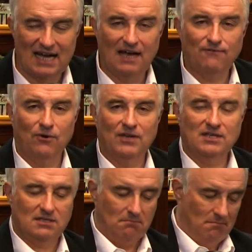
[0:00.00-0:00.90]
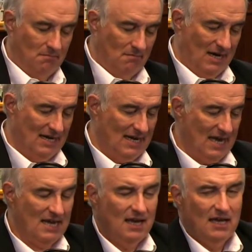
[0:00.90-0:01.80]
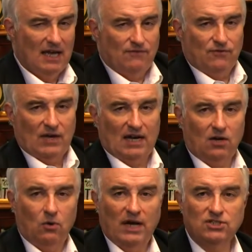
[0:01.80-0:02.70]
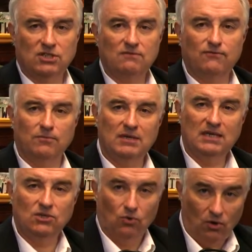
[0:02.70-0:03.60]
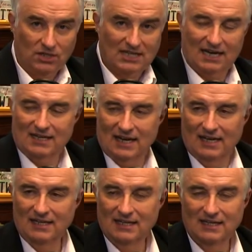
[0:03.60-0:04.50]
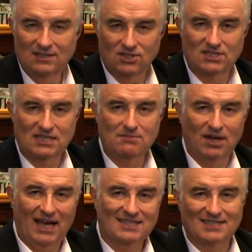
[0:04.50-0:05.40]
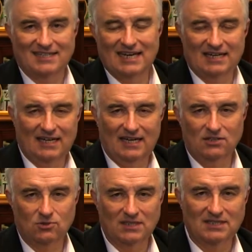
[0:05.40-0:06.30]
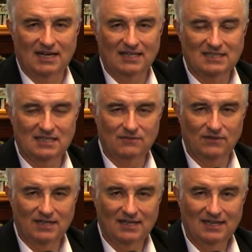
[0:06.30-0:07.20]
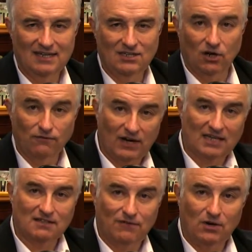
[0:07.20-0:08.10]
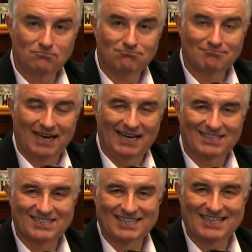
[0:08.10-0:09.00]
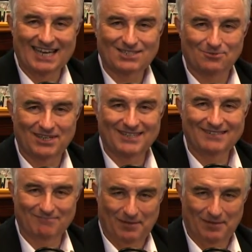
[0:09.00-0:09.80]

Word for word: Guy for this Monday. If you've got a question for me, your tech guy, just email Ask the Tech Guy at twit.tv. Don't forget to vote, and I'll see you next week.